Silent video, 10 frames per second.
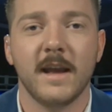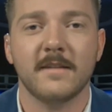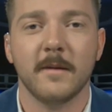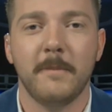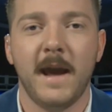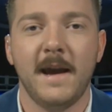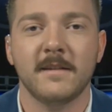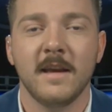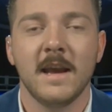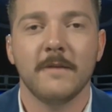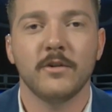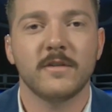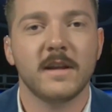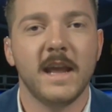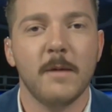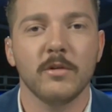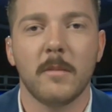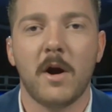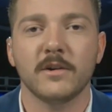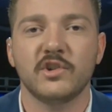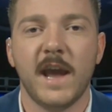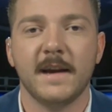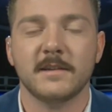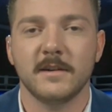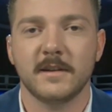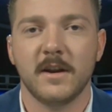against the pass. If there's a game where Lamar Jackson is